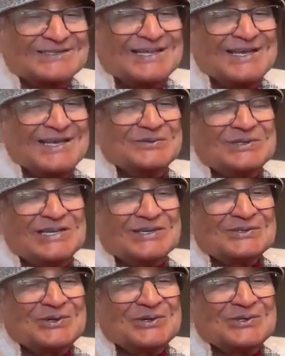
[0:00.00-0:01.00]
Then we
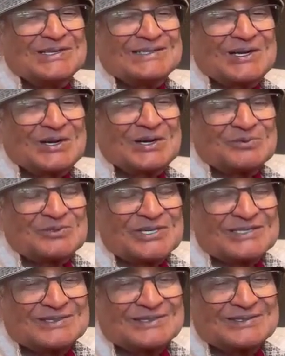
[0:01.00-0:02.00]
are whole and our
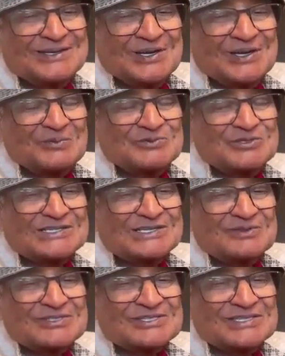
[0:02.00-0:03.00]

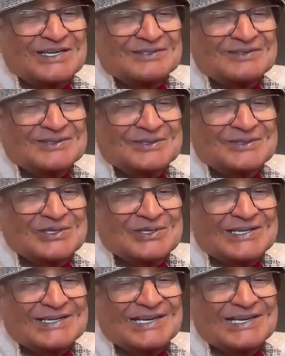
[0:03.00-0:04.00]
objective is done. We
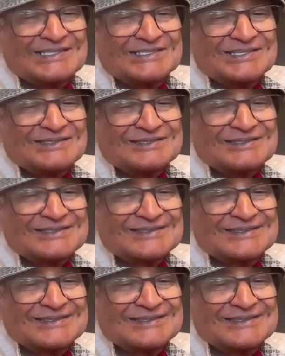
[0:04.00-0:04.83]
are enlightened.